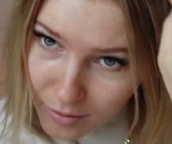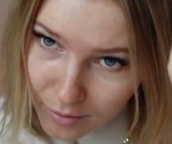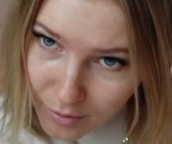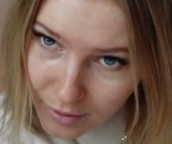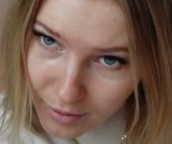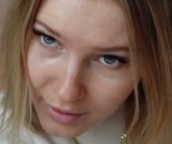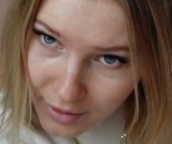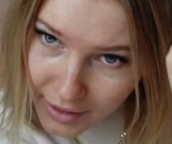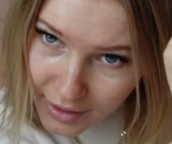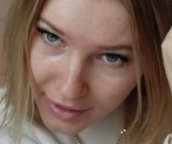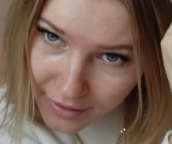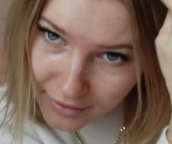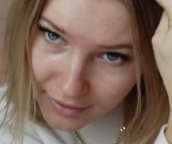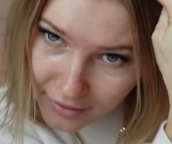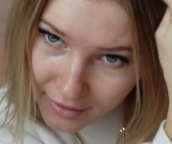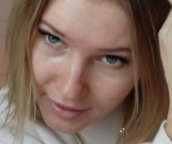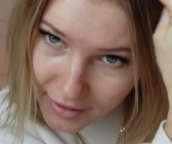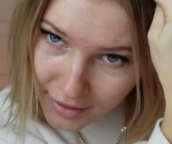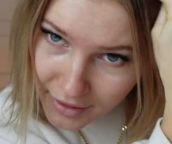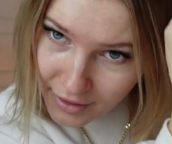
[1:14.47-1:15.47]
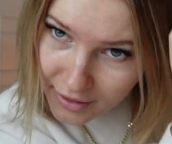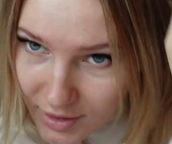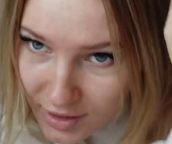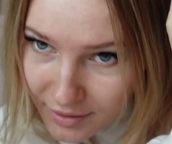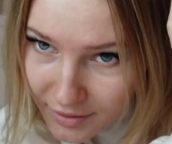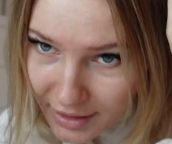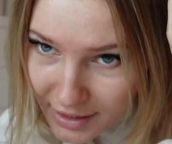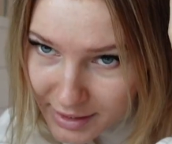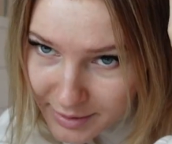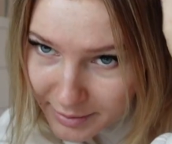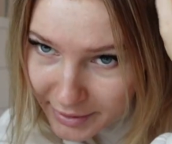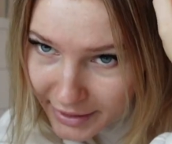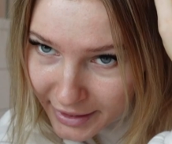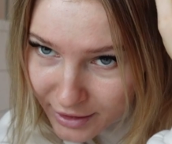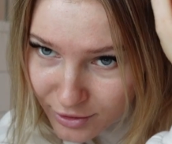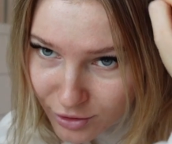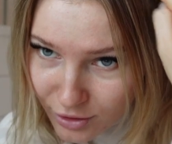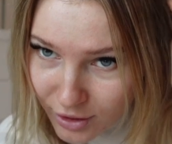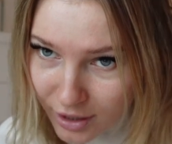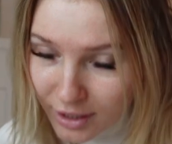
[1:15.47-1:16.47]
Right there. That's my
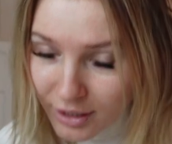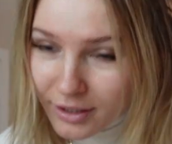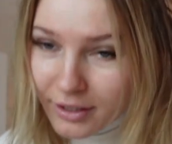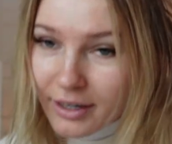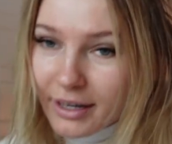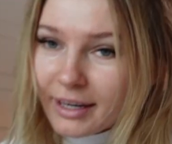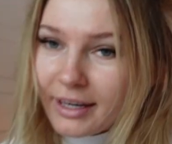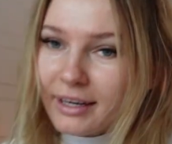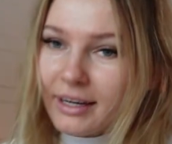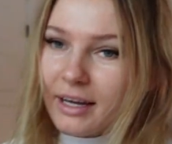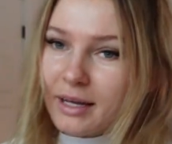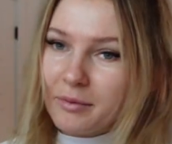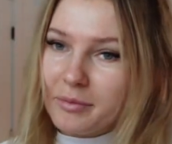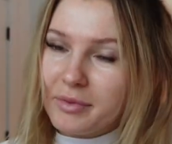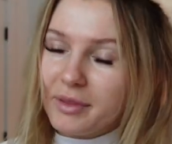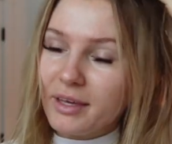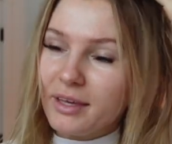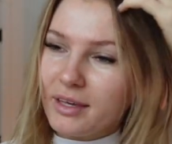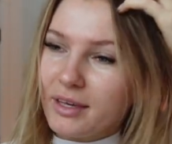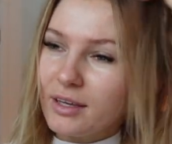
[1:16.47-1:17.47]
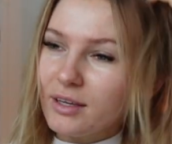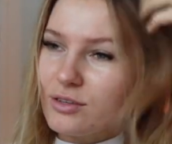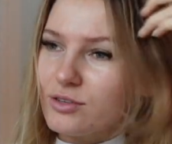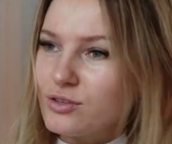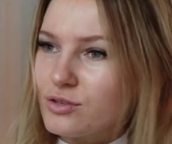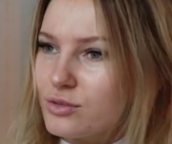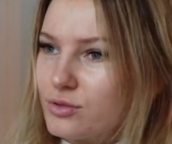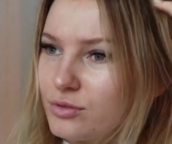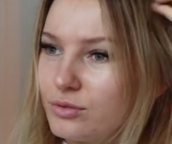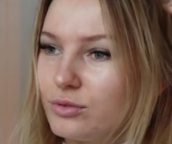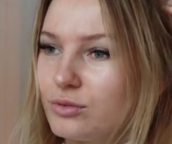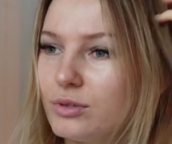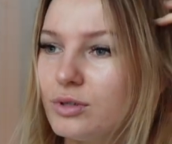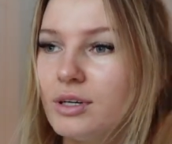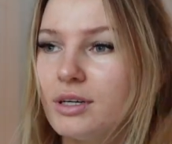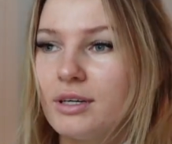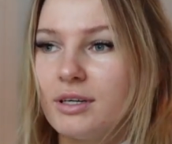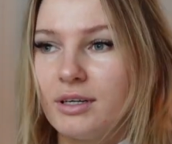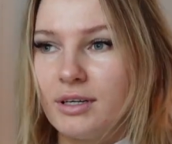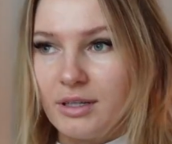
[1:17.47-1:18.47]
natural color, and I'm thinking to
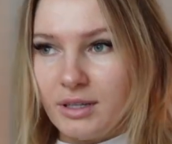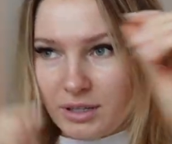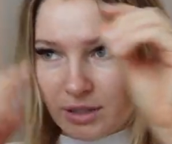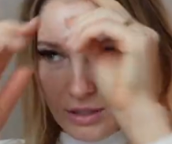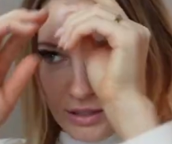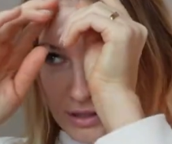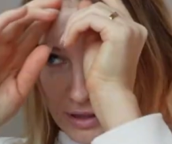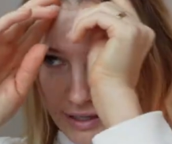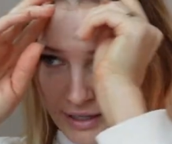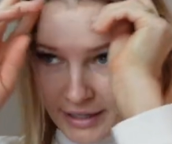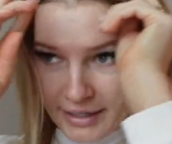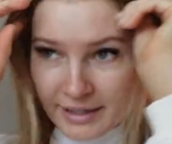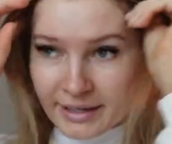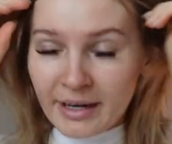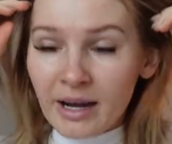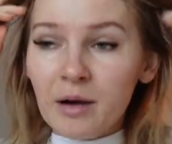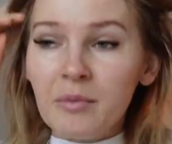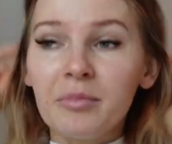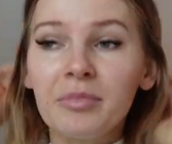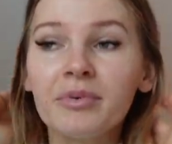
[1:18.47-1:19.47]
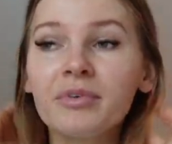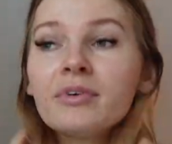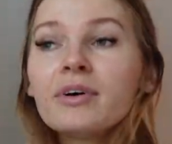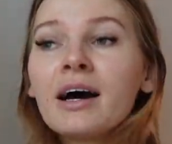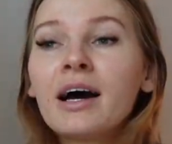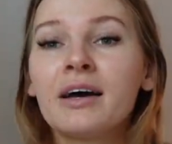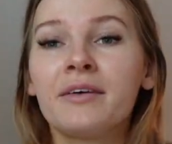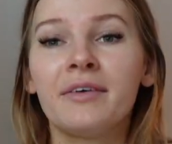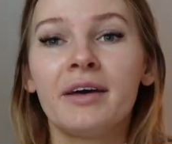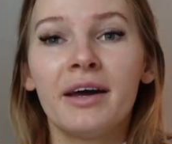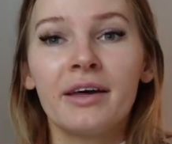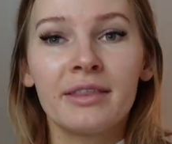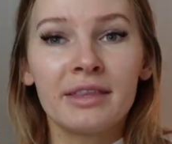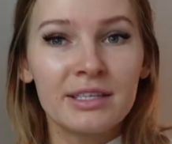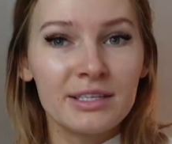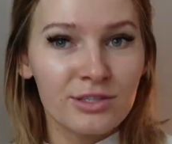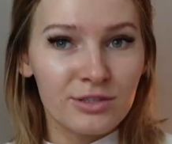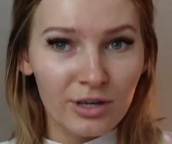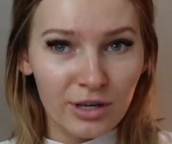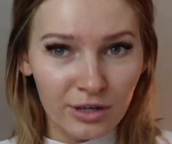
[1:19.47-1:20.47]
lighten it up. I've had
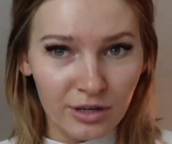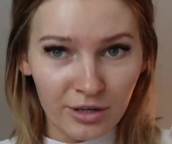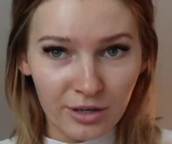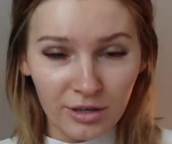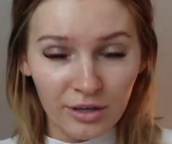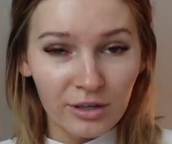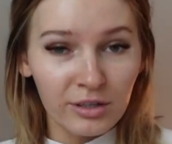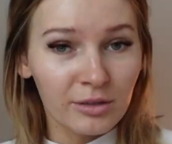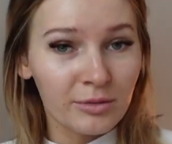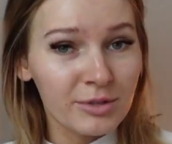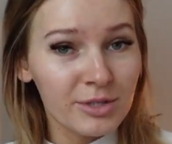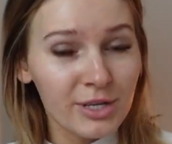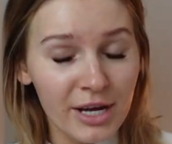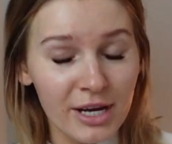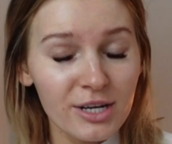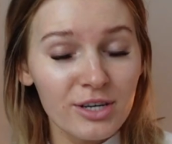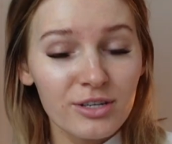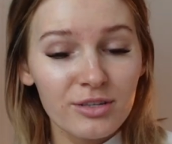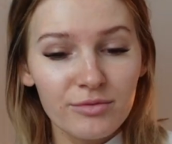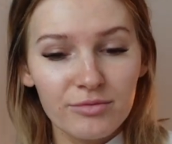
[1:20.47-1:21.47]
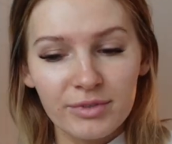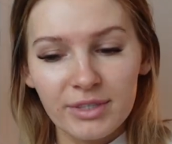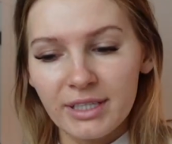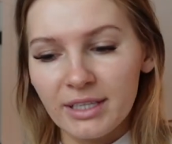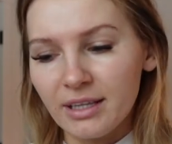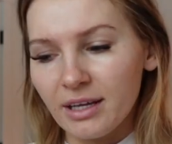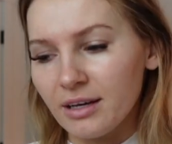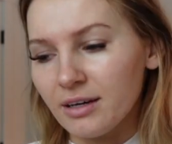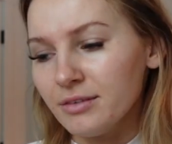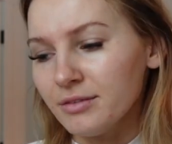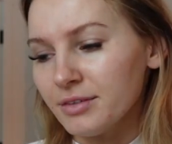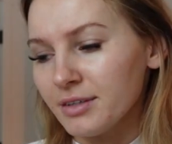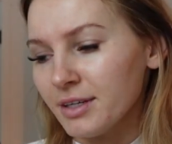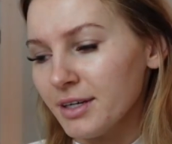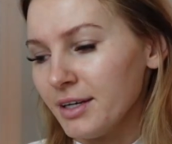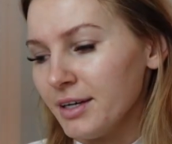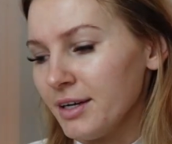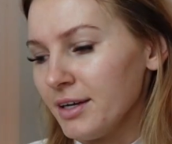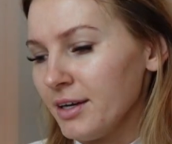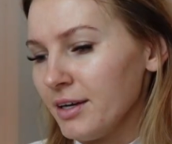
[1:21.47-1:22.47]
this darker color, which I actually really love,
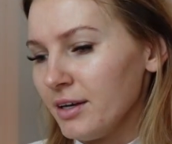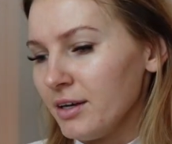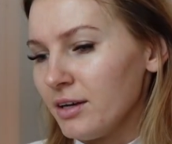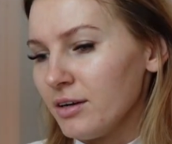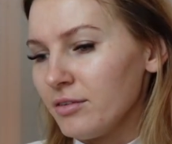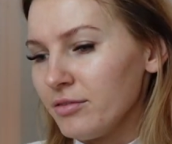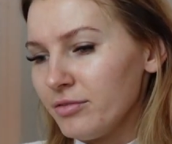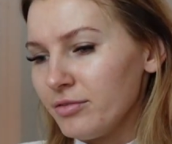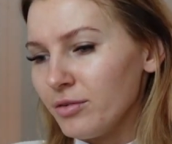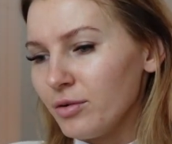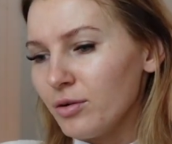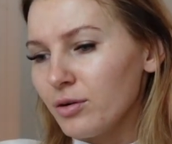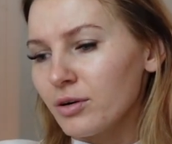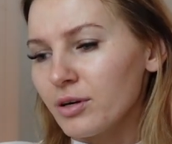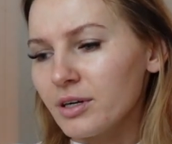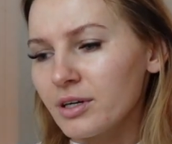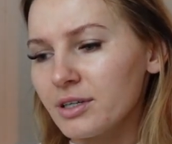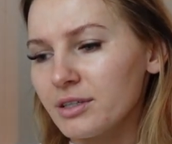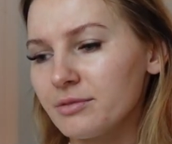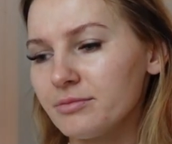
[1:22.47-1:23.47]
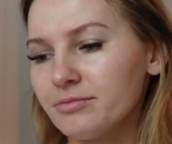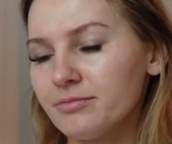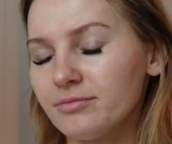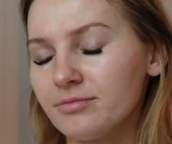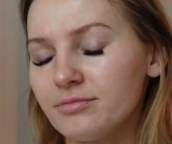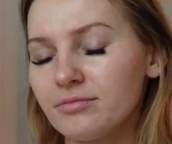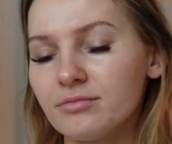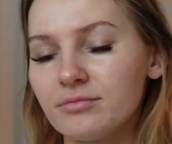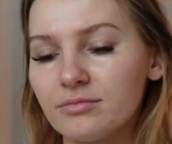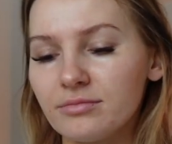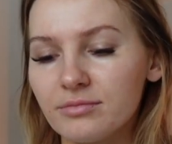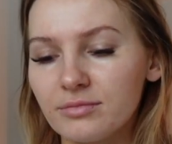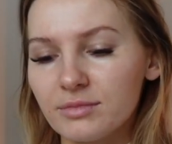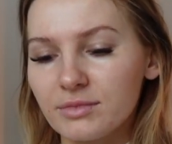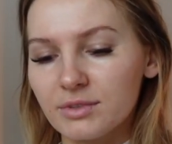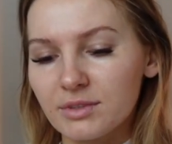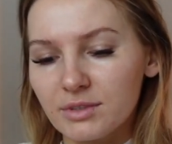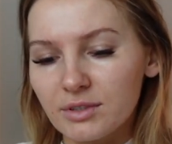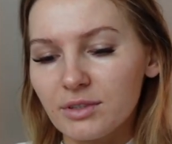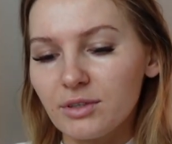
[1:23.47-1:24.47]
for
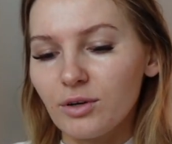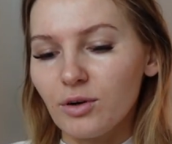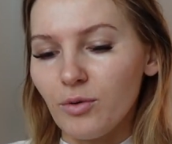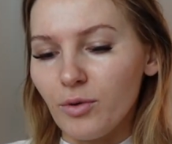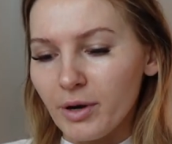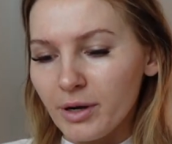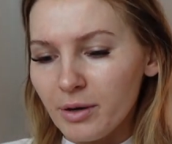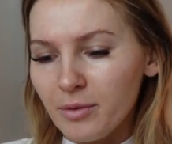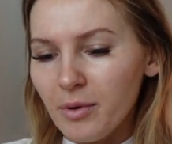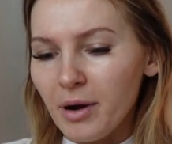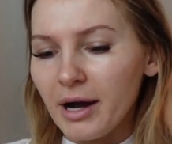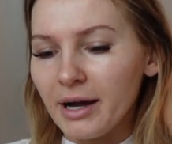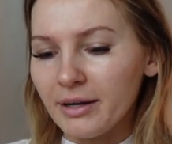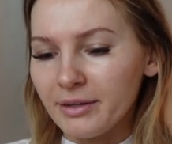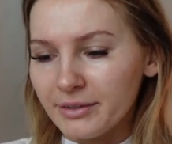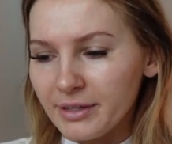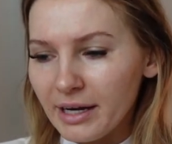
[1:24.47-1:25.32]
quite a while